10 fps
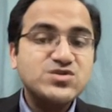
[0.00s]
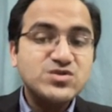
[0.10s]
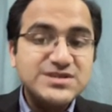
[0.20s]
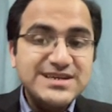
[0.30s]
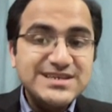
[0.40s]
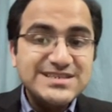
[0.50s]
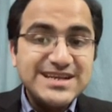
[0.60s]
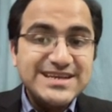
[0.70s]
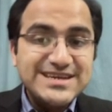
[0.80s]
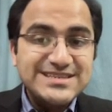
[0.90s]
So these
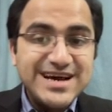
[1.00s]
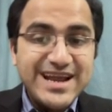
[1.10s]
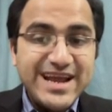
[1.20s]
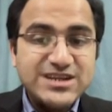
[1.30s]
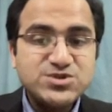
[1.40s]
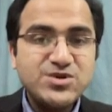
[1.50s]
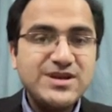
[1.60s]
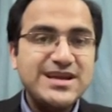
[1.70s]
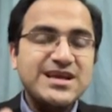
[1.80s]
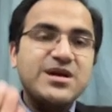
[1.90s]
leads are
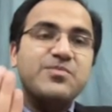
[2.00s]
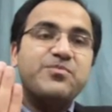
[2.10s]
actually